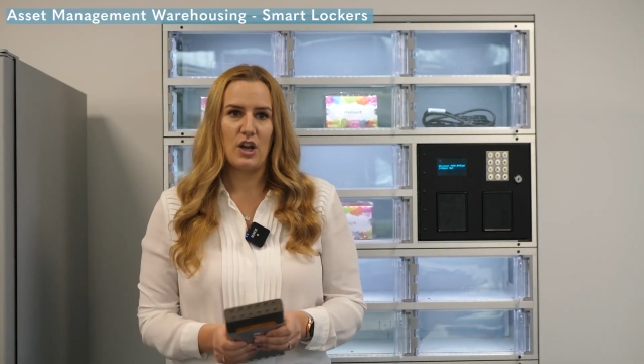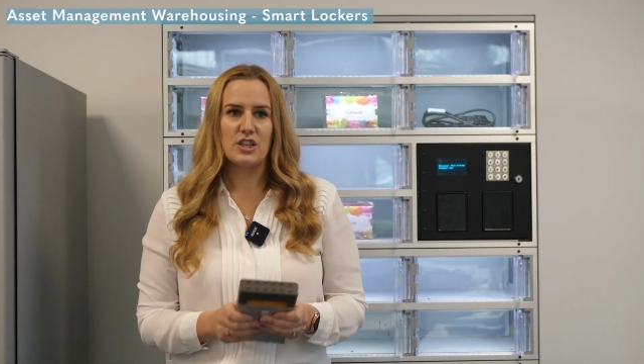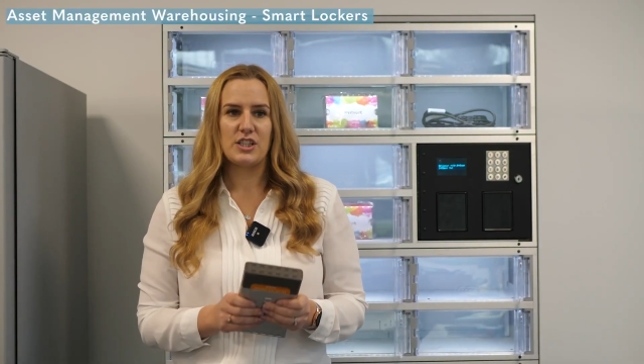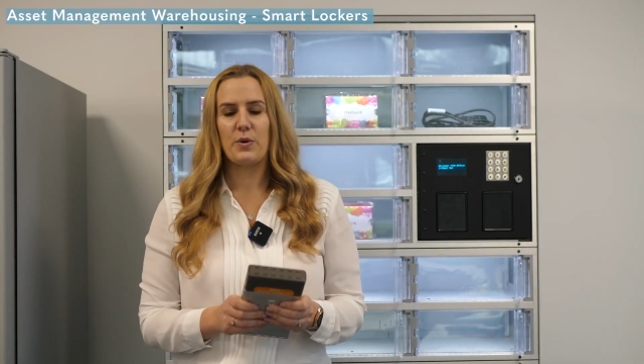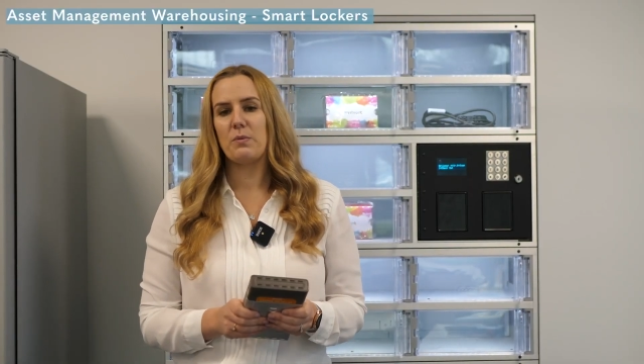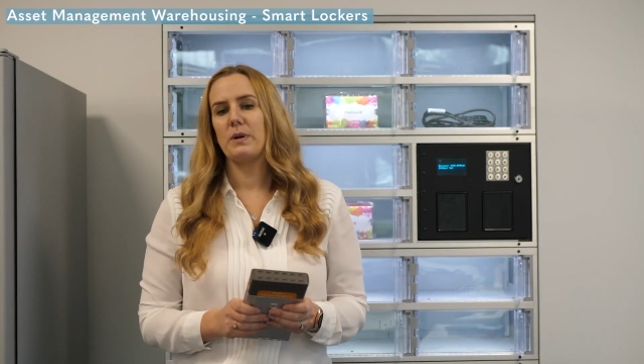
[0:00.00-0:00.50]

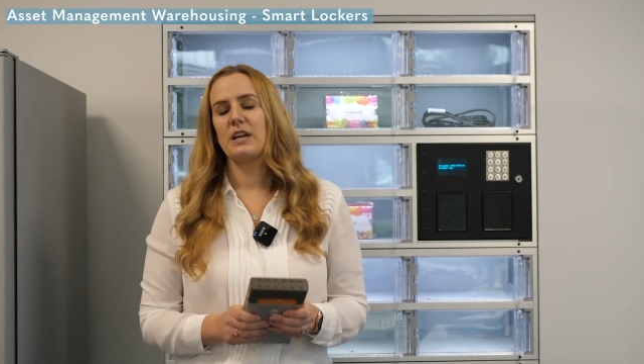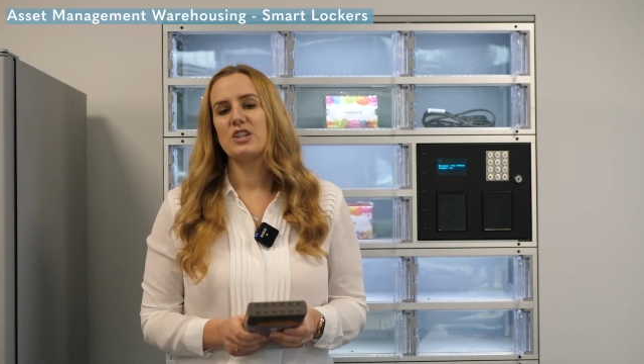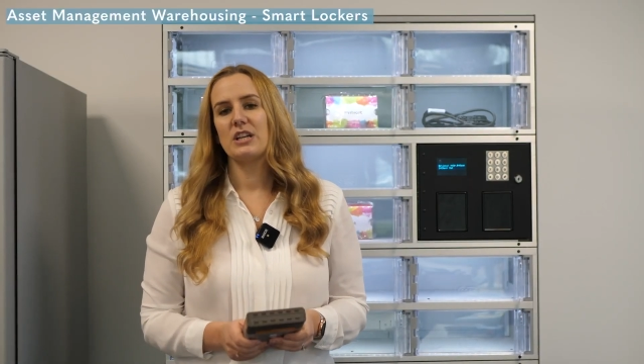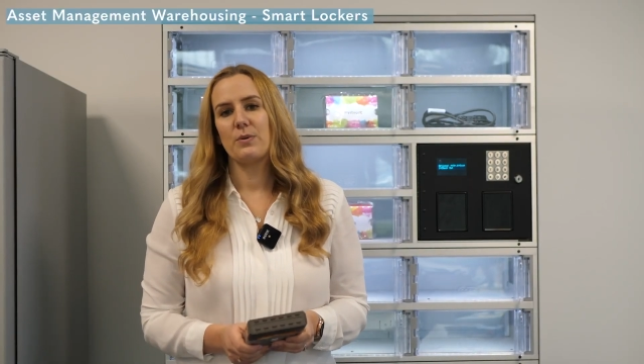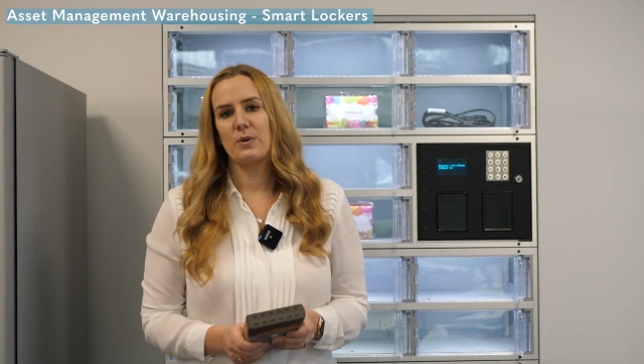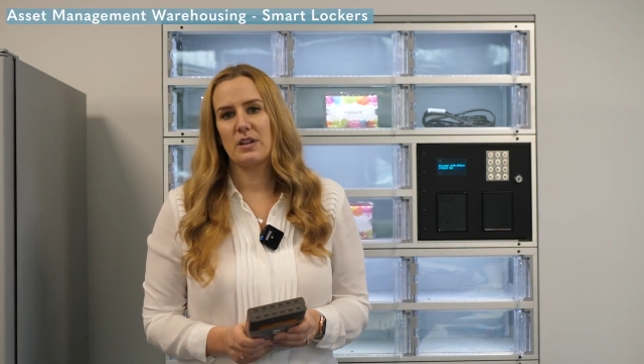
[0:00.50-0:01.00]
So
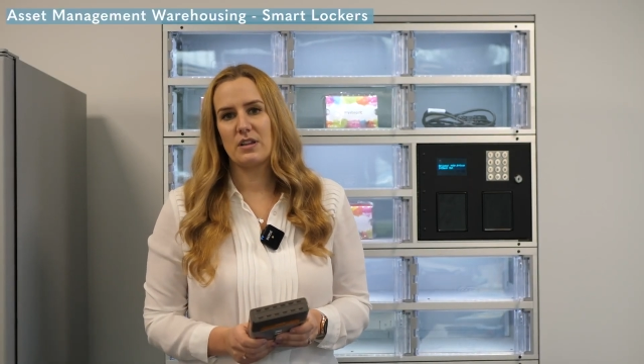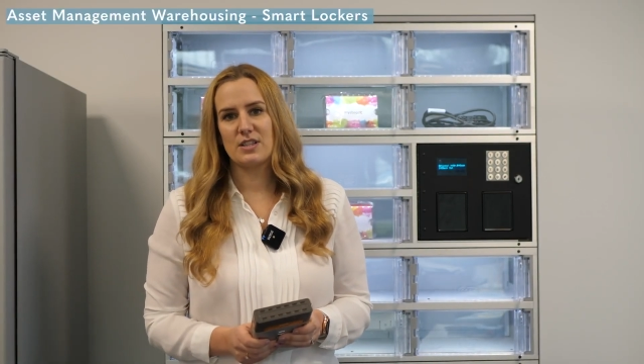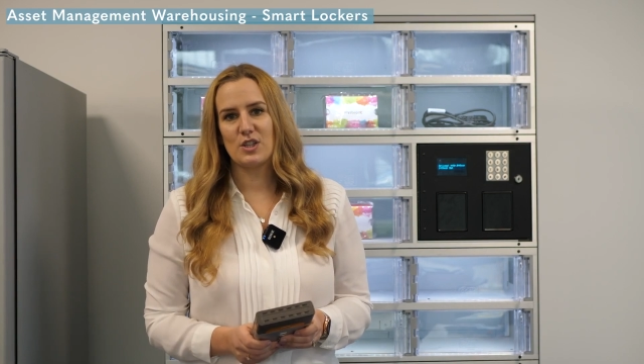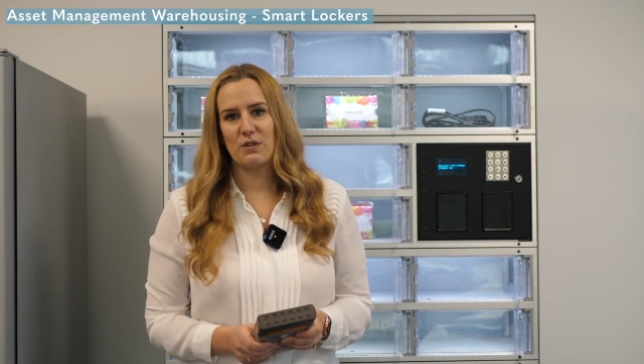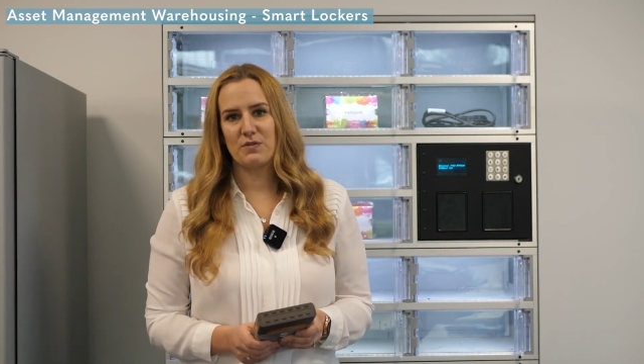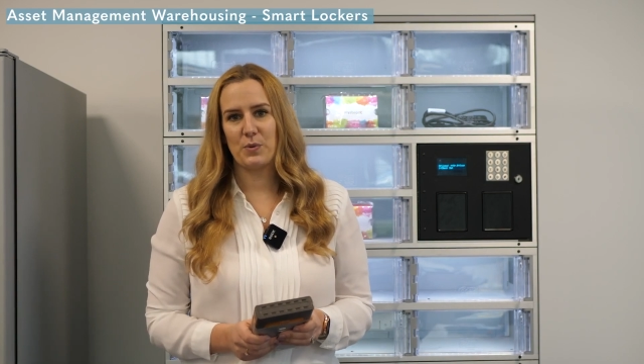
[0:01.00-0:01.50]
immediately within the
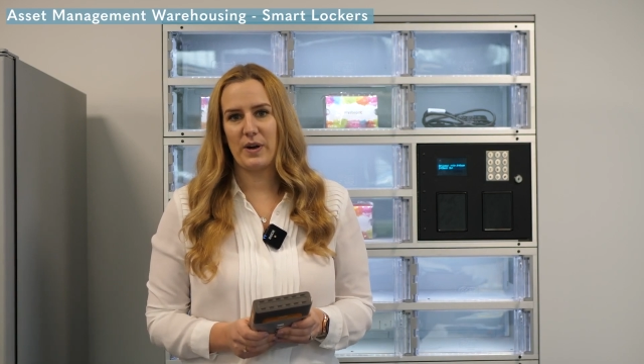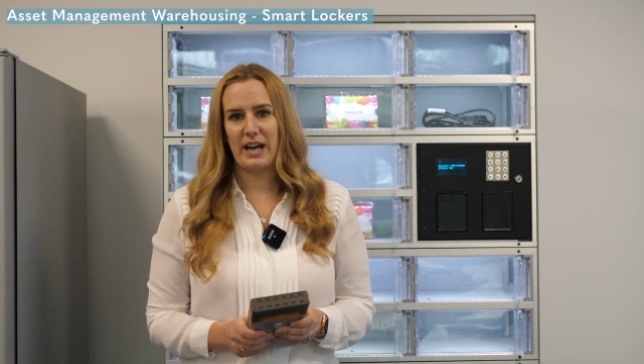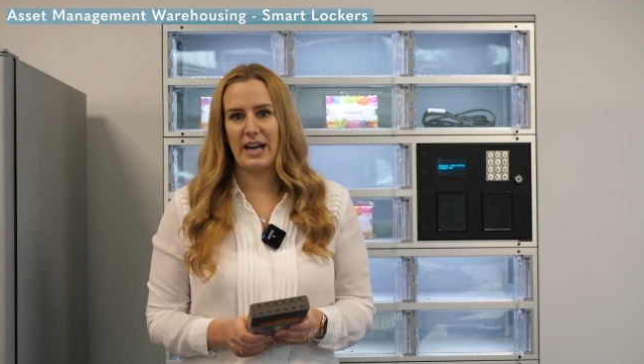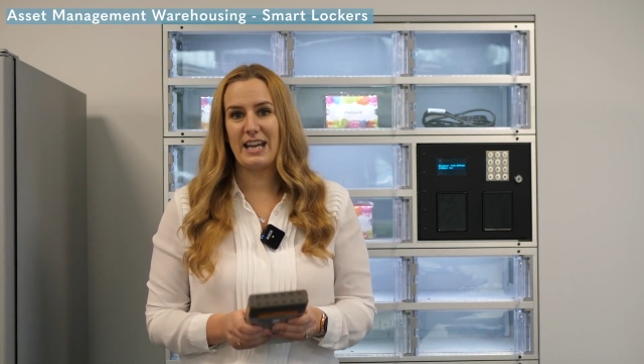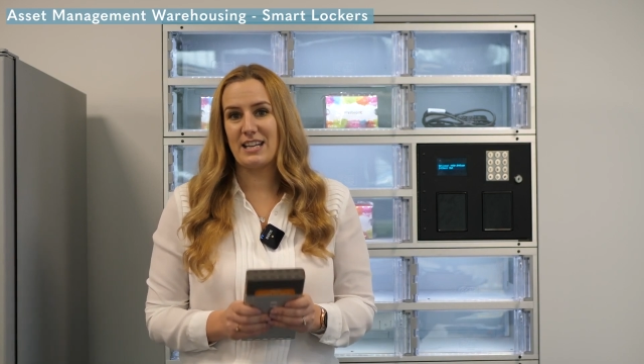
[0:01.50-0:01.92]
software,